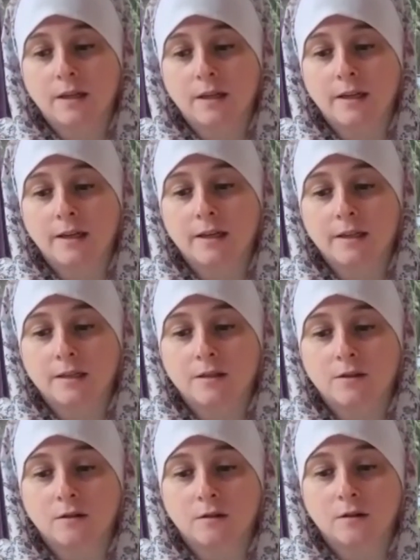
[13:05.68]
is
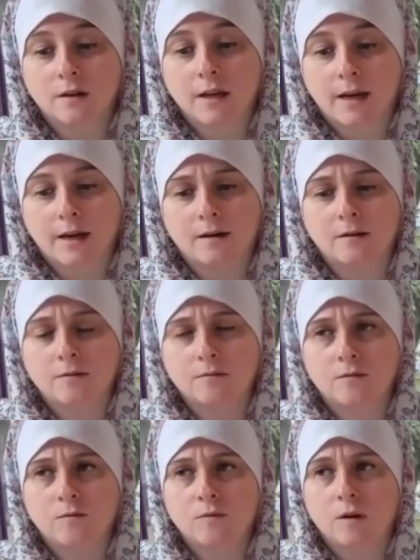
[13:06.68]
to look at,
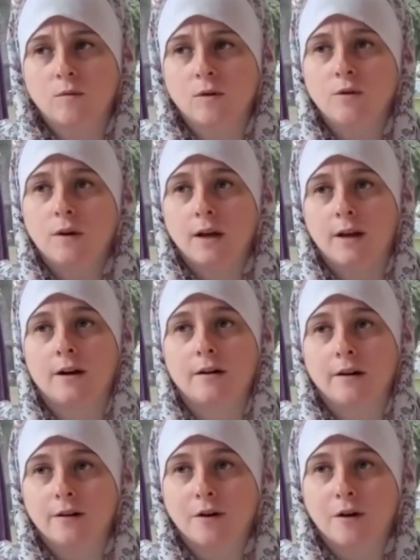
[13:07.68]
well, what do I already
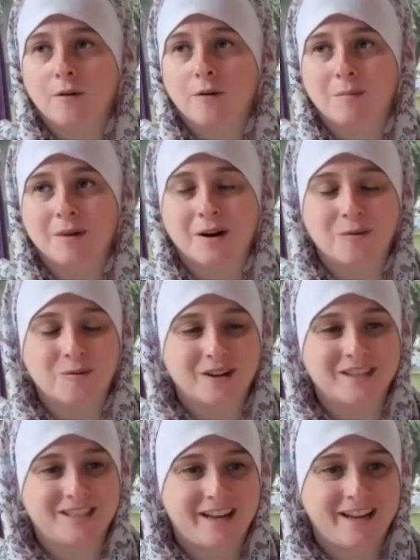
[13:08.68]
know about what it
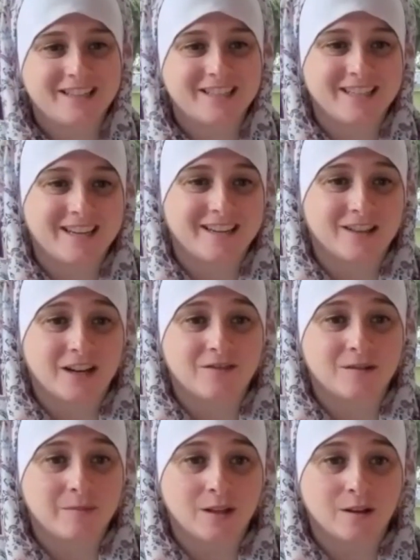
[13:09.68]
takes to get love
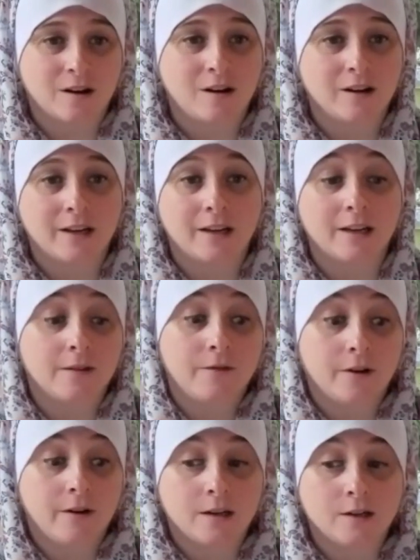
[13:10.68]
and belonging? And if
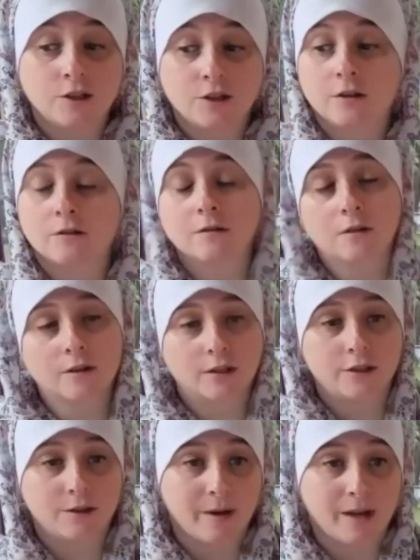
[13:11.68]
you're not sure, look
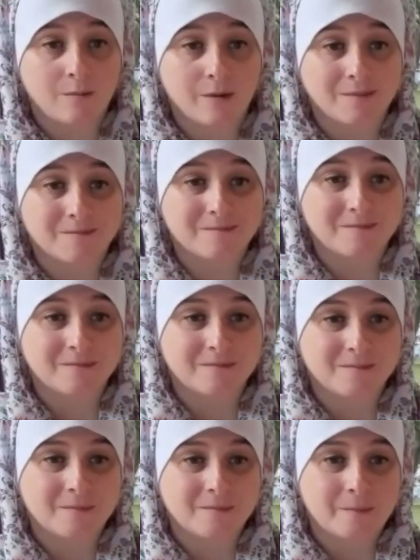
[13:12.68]
at your baby.
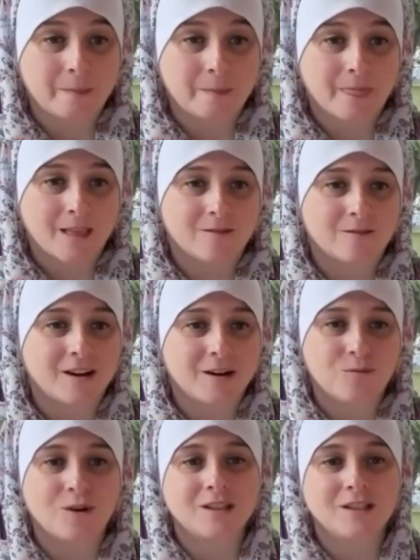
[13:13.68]
Right?
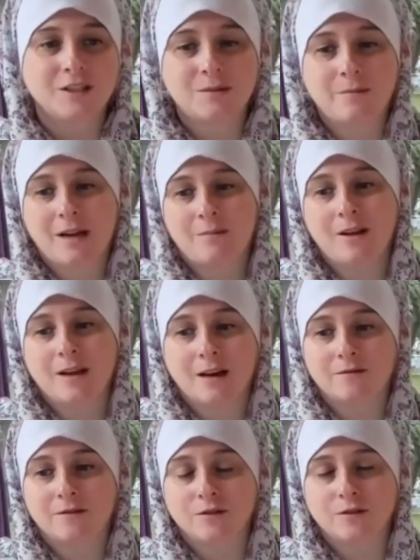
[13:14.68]
What does your baby
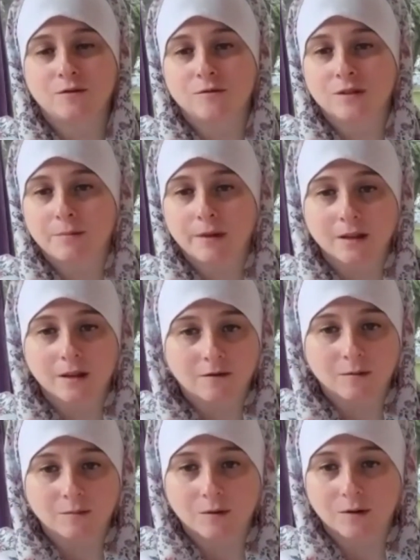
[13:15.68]
have to do to be
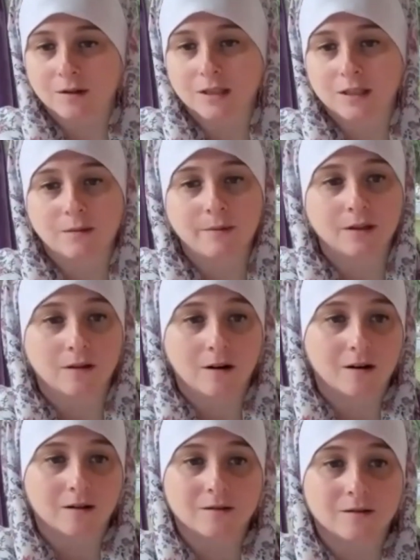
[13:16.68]
lovable and to
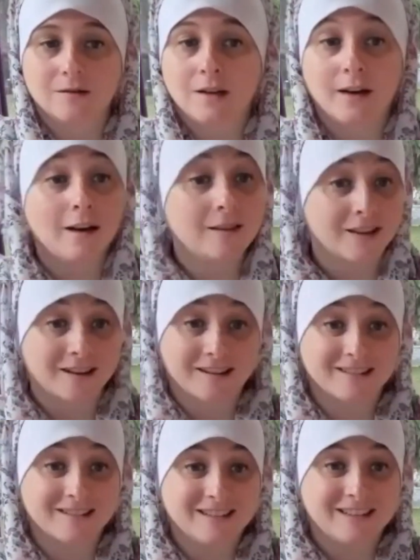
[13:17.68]
belong? Nothing.
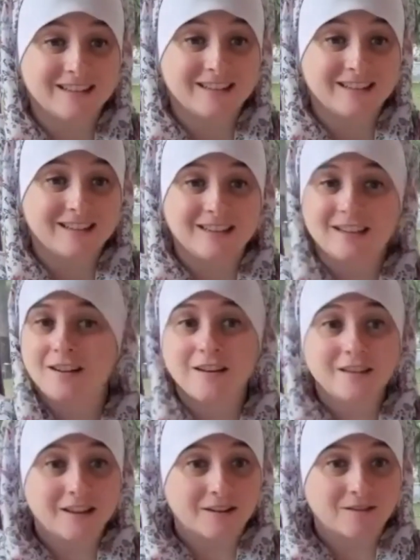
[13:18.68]

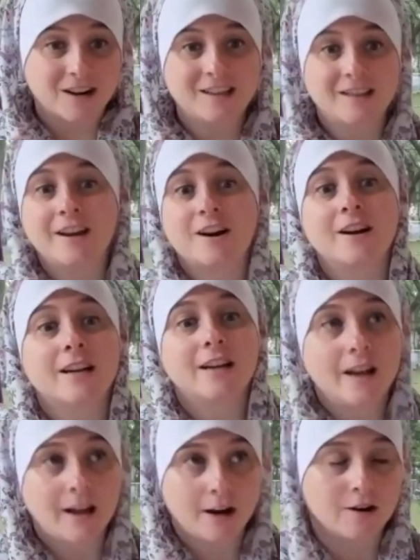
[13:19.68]
Nothing, right? They are
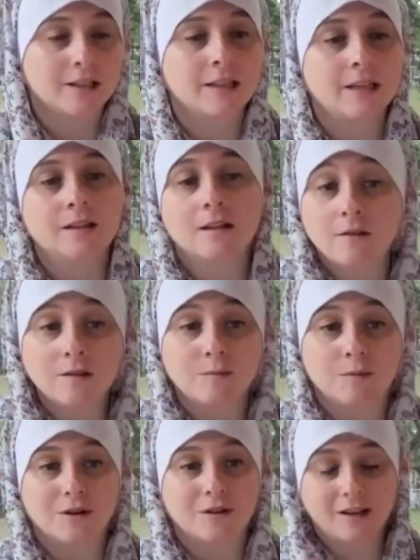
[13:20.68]
inherently
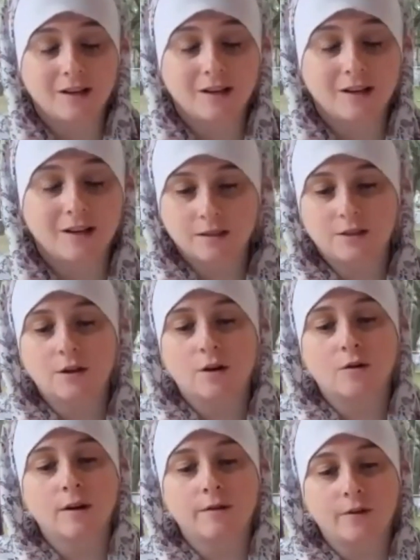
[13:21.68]
lovable. And
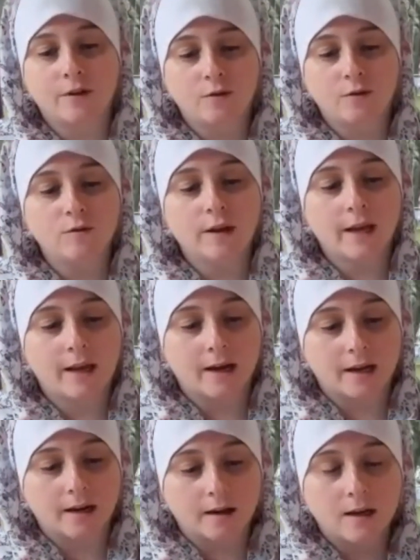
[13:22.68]
so if you
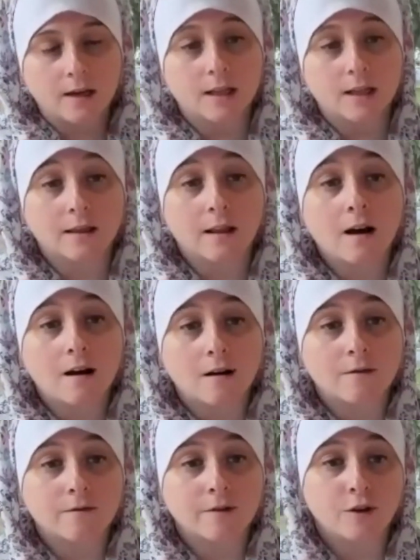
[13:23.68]
can
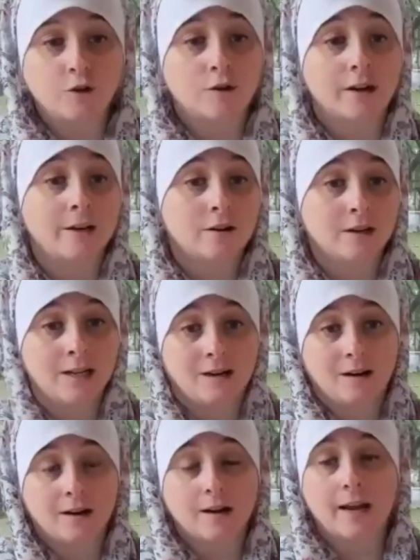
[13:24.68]
love your inner
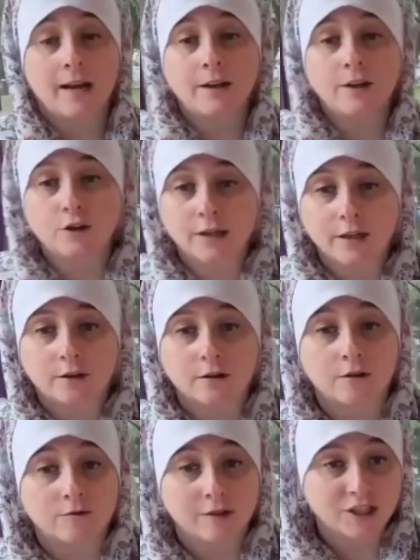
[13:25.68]
Inanna and your inner
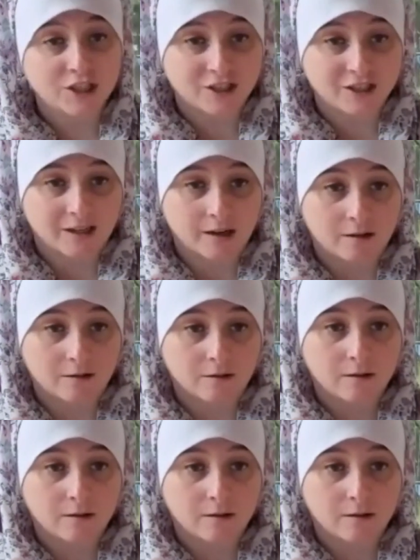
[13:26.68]
Ereshkigal,